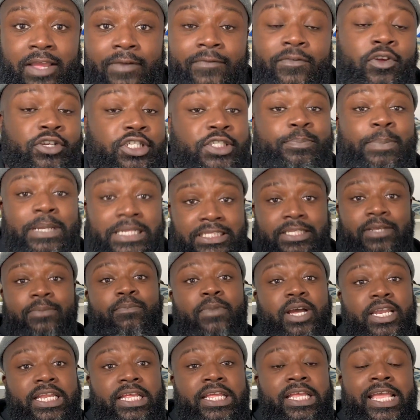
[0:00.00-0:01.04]
If you're spending
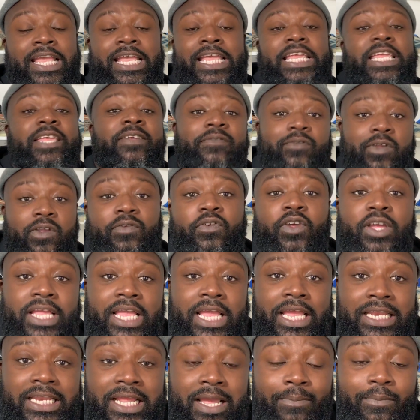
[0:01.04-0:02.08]
money, even if you're
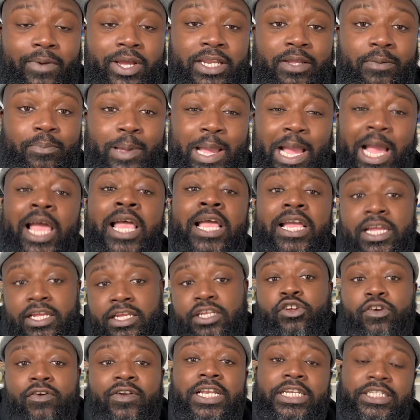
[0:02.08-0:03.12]
getting that money back,
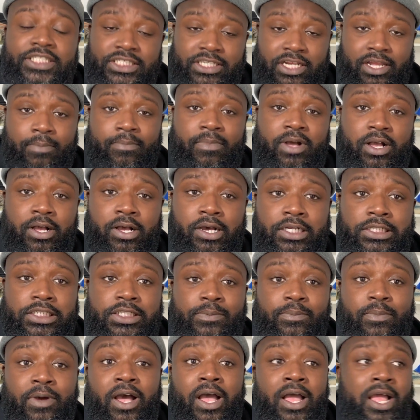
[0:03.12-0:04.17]
you're a legitimate
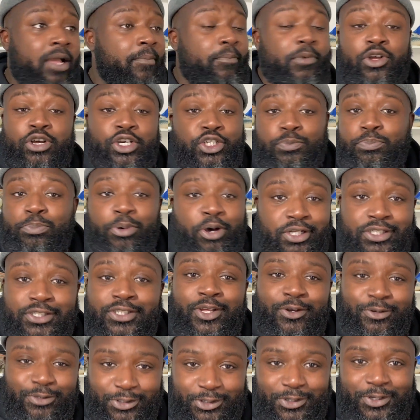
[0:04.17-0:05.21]
customer, because bots
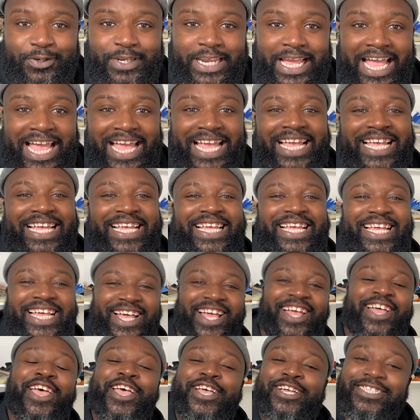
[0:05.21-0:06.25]
don't do
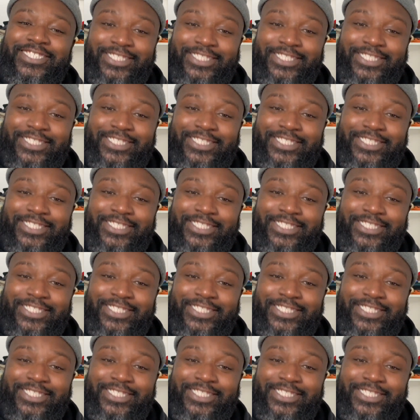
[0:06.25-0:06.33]
that.